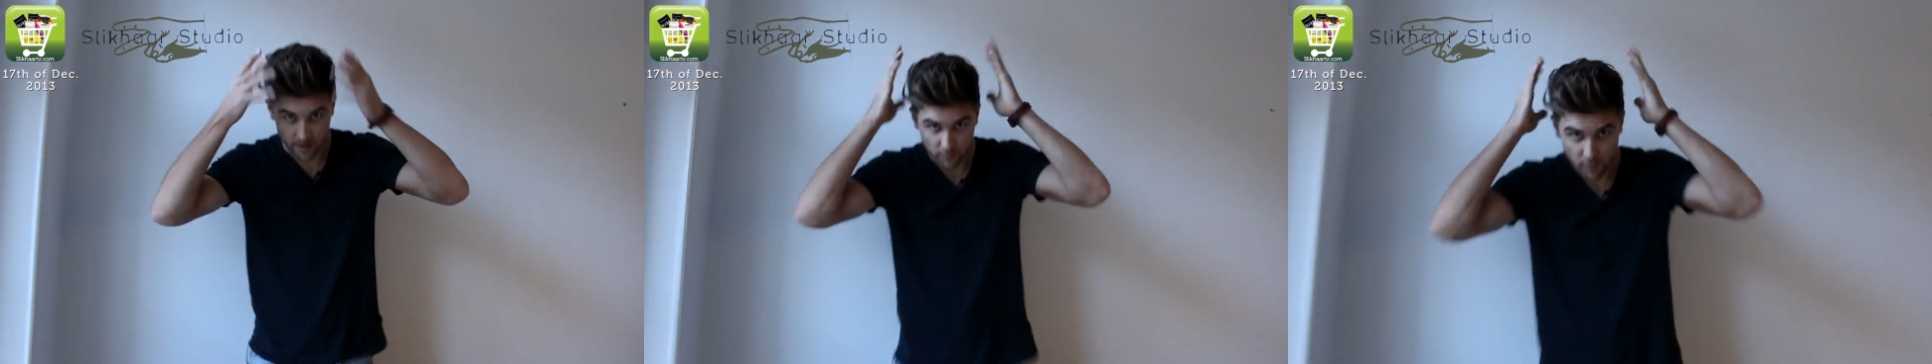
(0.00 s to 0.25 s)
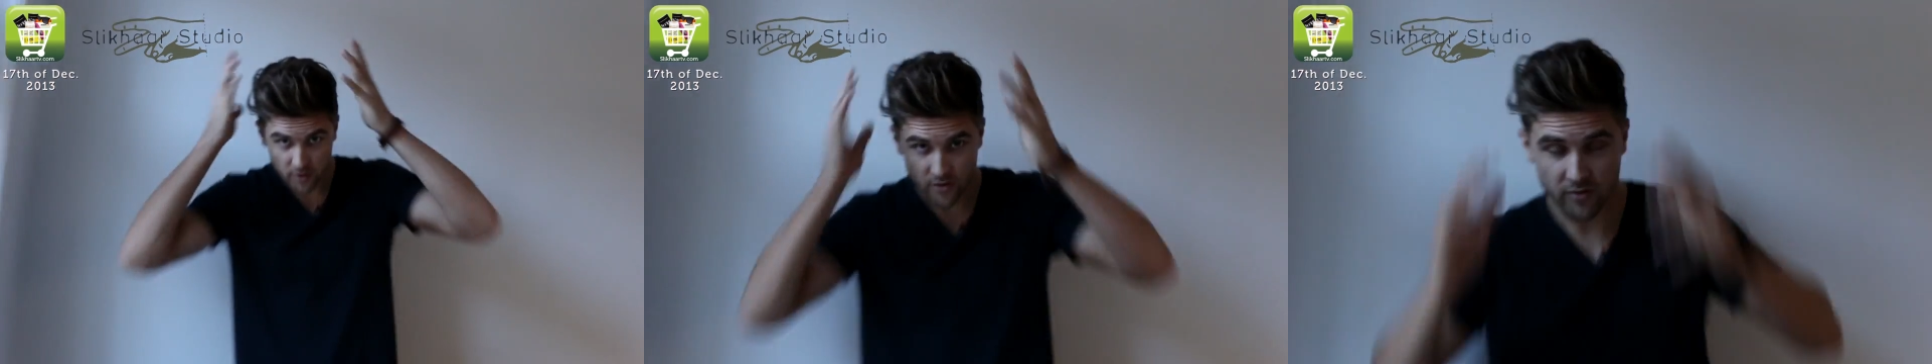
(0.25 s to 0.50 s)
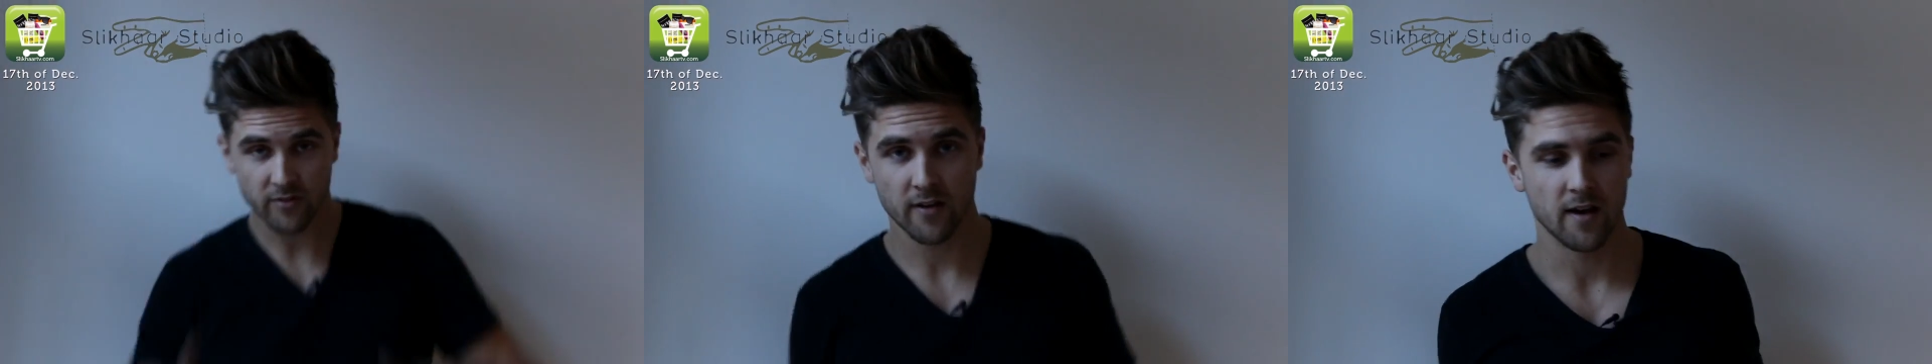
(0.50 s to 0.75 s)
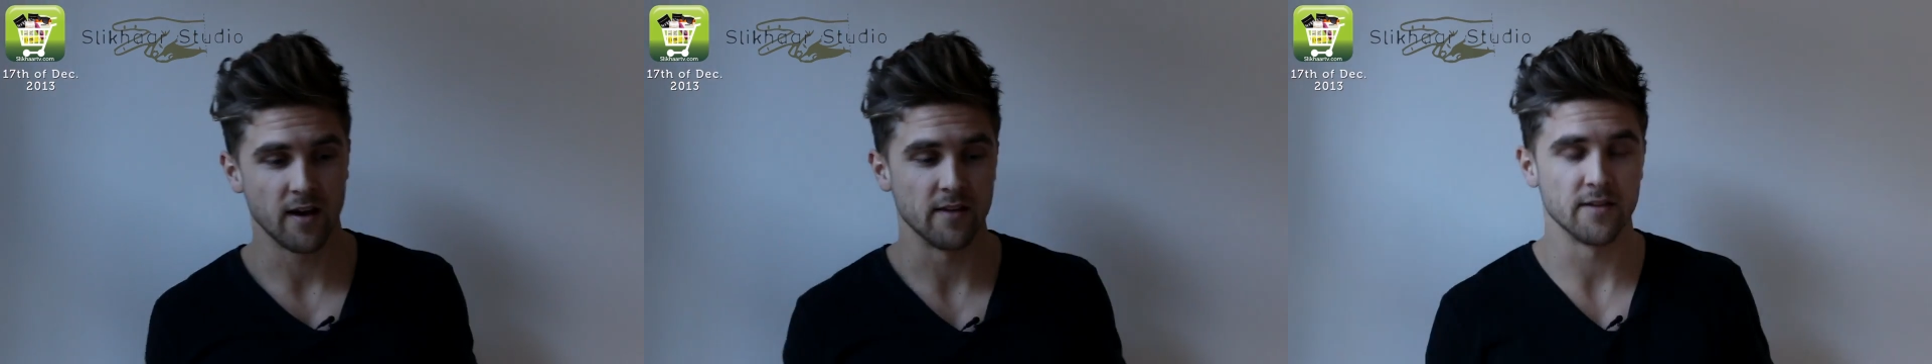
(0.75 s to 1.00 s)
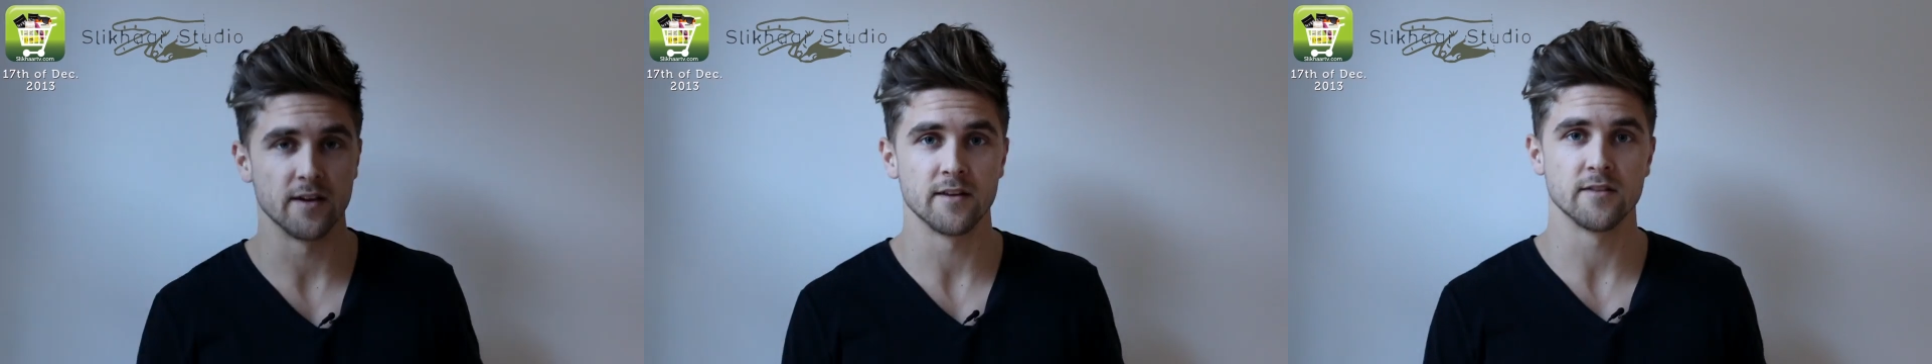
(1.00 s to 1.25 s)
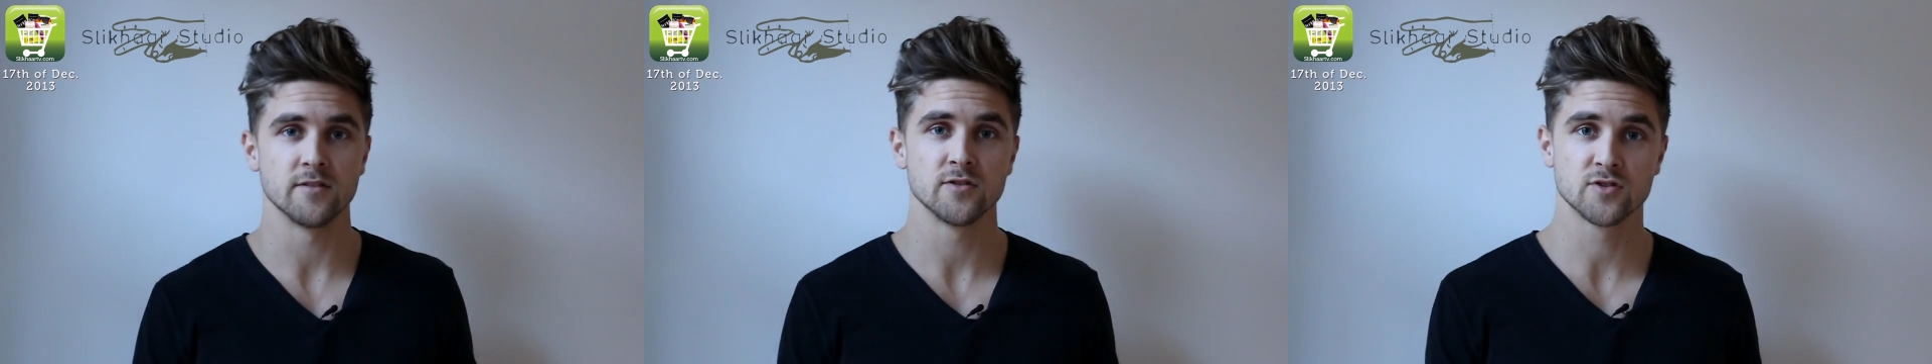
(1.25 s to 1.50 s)
hair wash and
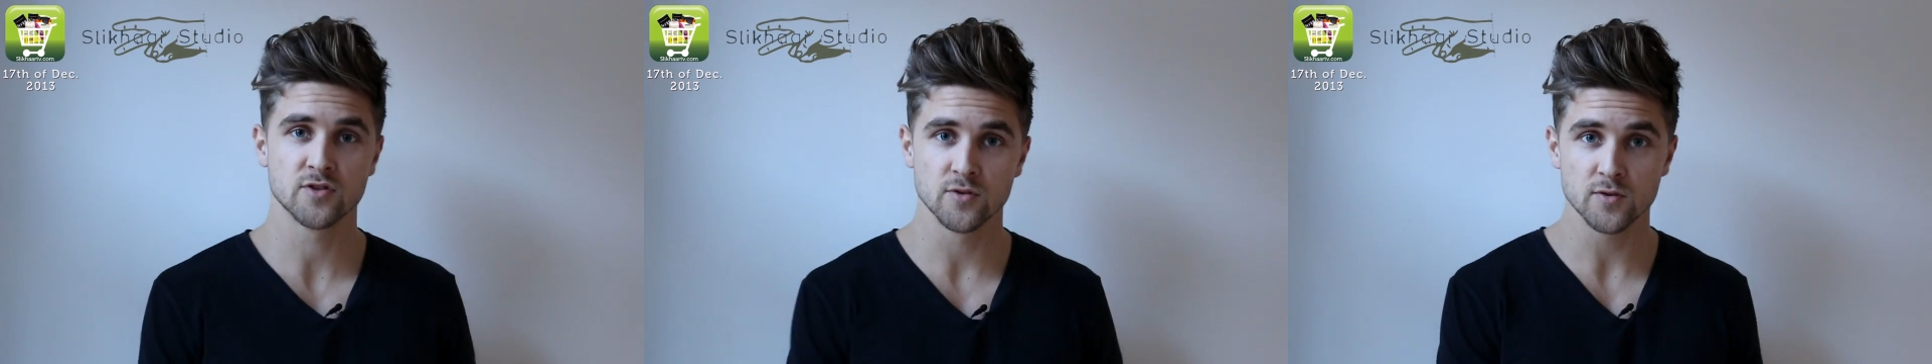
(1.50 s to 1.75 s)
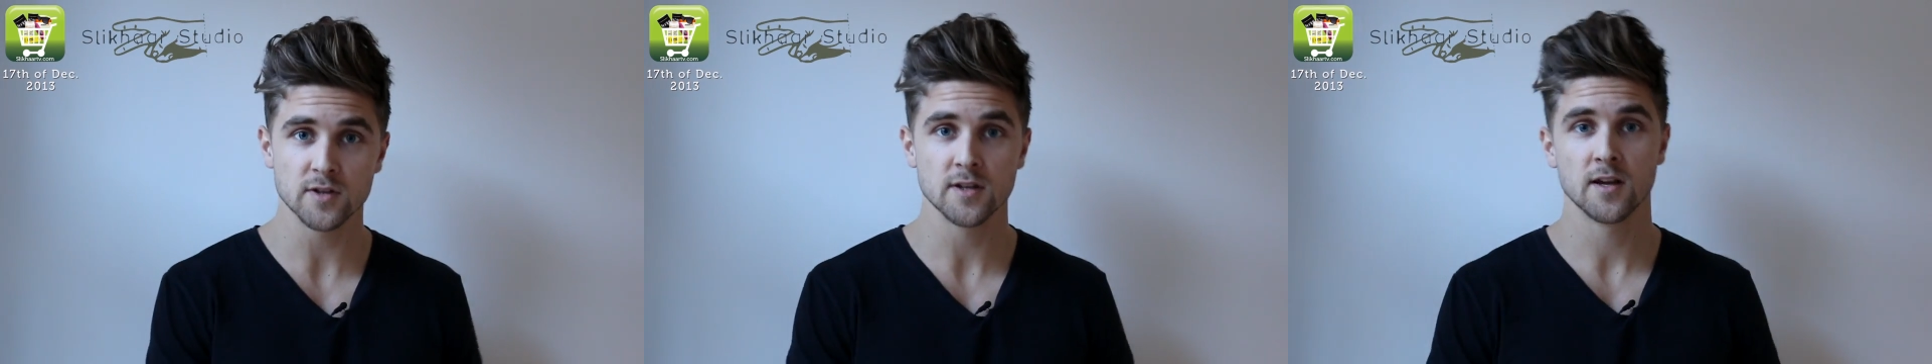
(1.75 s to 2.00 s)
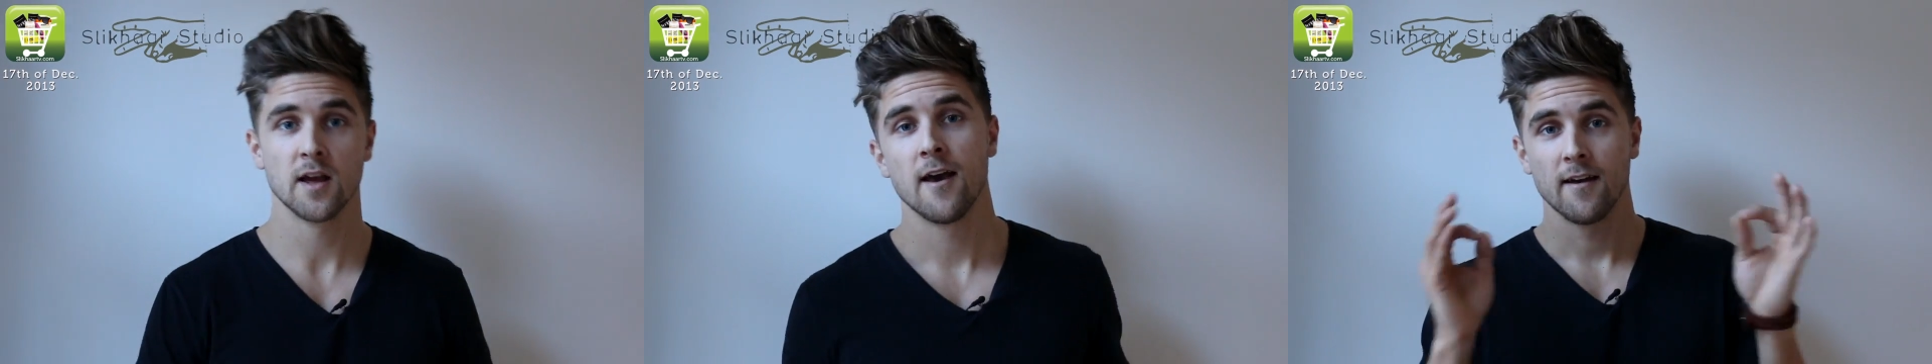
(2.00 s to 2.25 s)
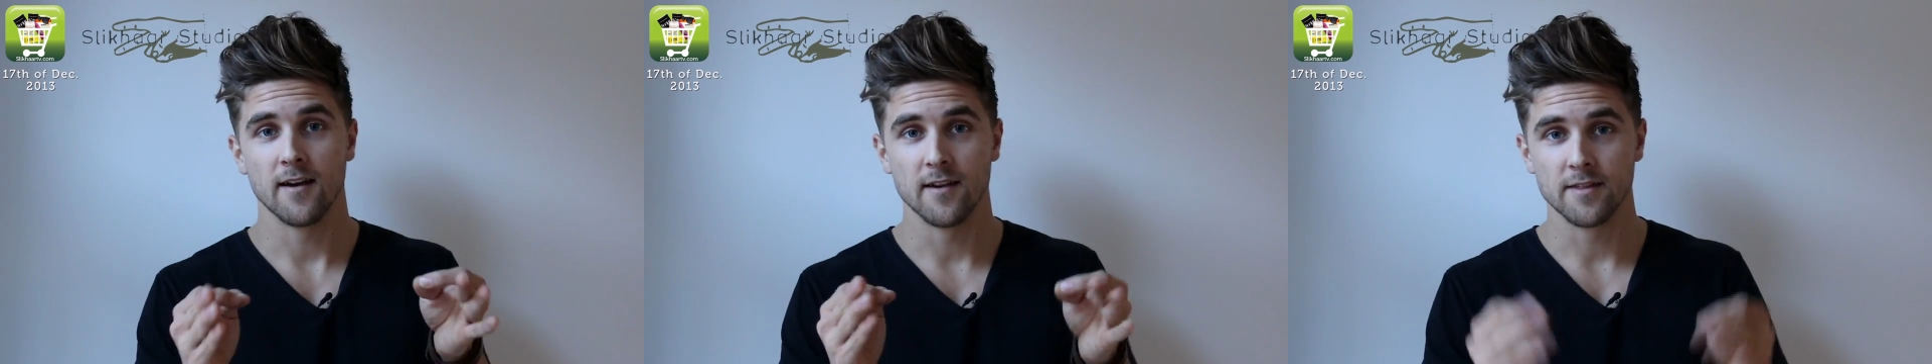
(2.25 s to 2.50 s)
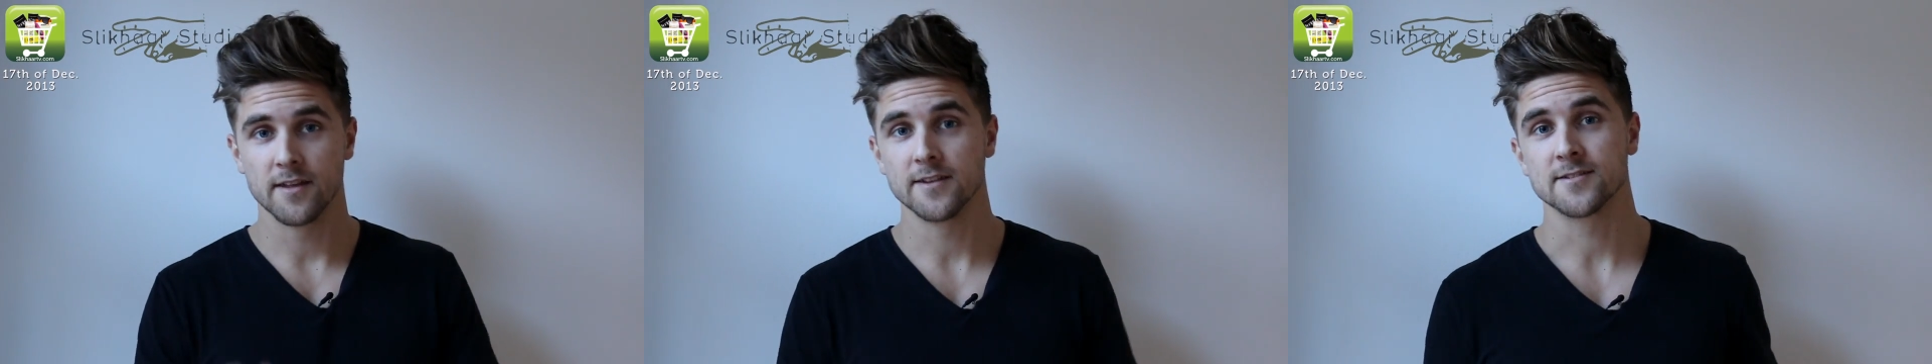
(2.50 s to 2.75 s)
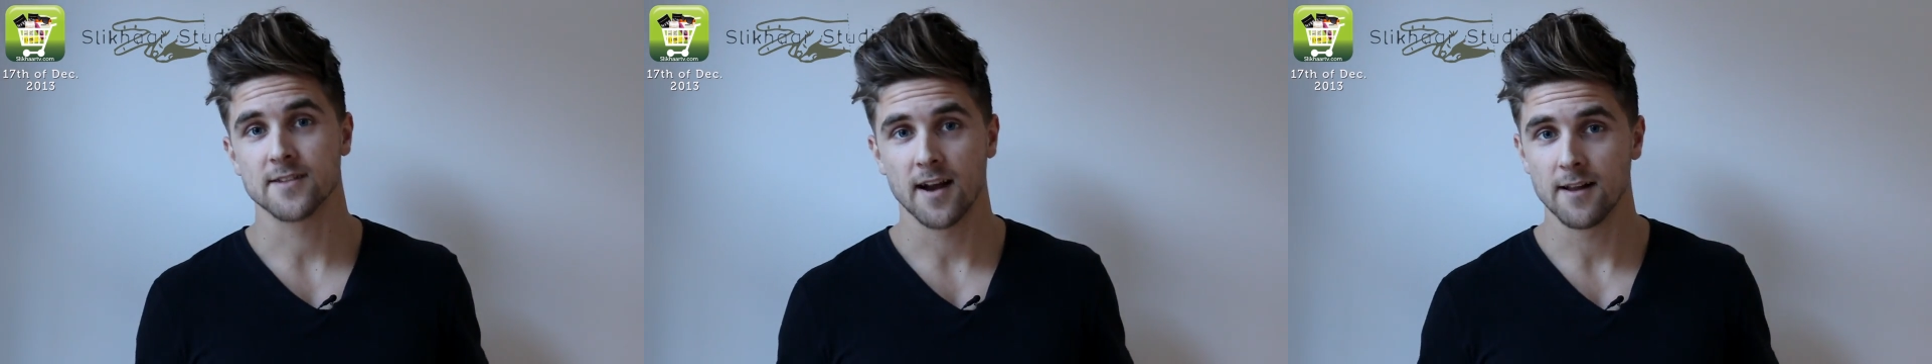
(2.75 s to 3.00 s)
then suit and
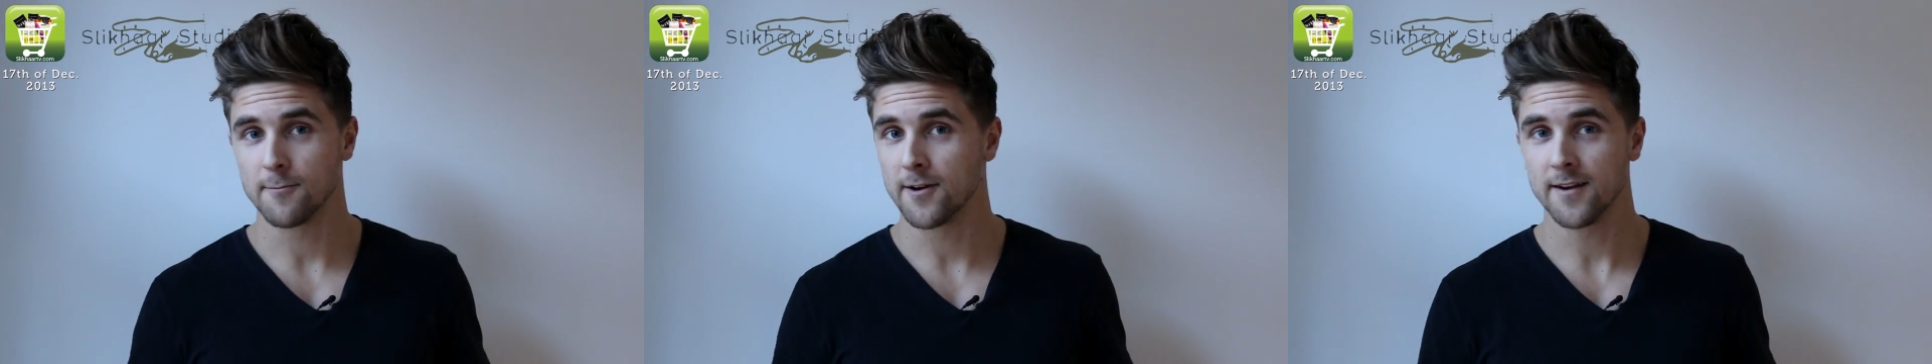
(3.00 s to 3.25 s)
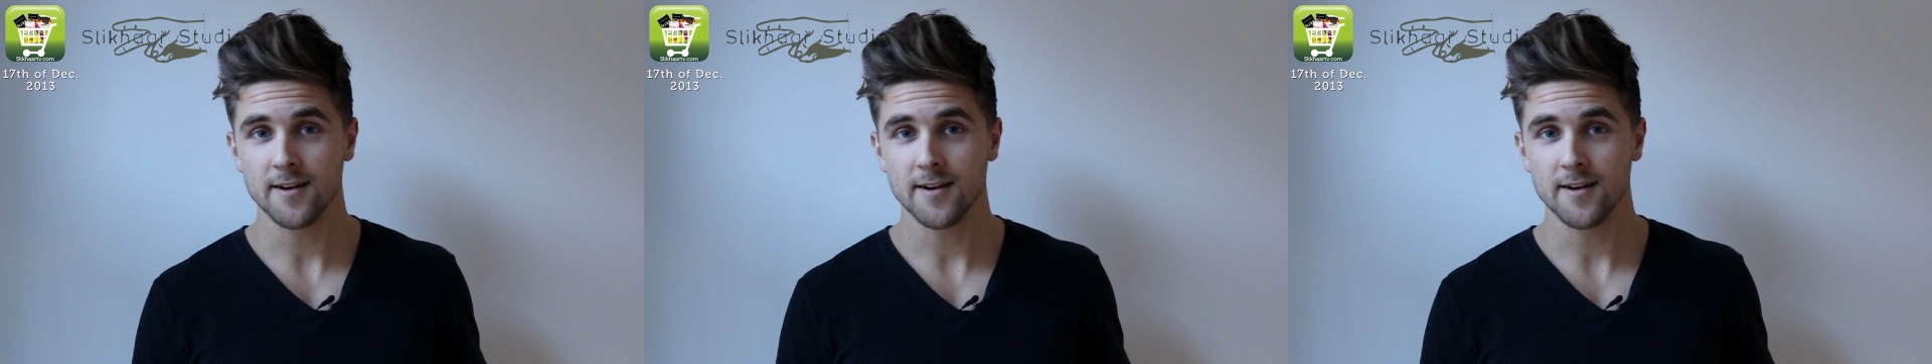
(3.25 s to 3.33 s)
then style my